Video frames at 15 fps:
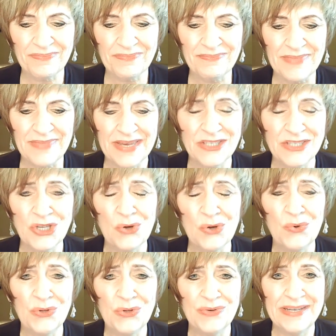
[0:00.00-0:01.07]
So
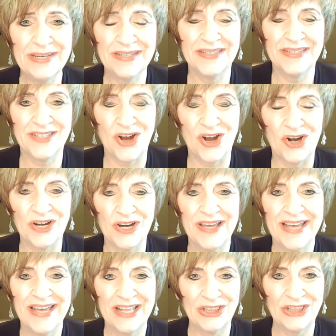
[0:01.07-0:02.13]
you need to start
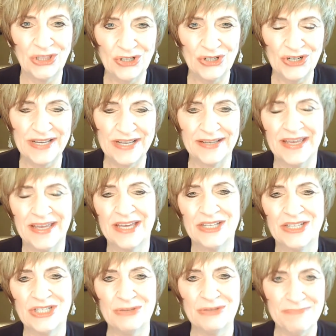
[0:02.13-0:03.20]
learning
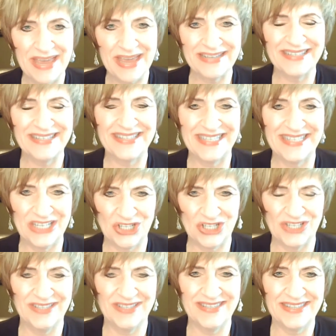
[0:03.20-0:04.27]
to make
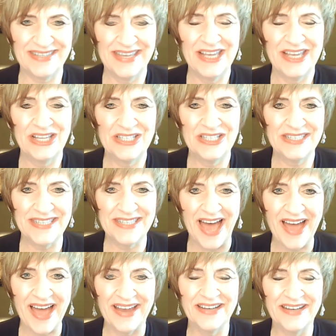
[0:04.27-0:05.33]
decisions,
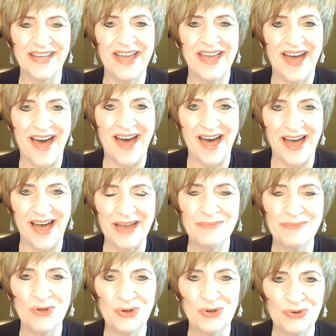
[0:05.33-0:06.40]
decide, I'm
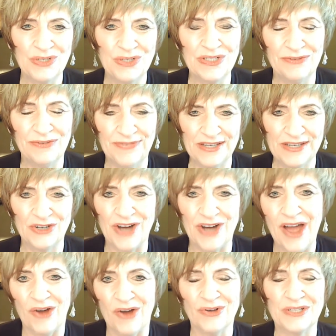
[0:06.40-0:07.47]
going to figure
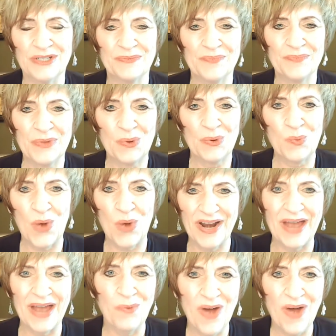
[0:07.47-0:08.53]
out what I
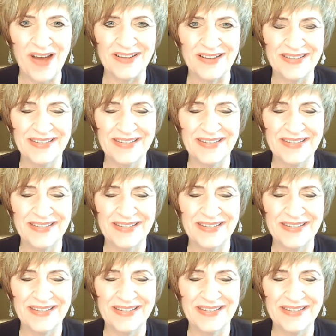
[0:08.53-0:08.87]
want.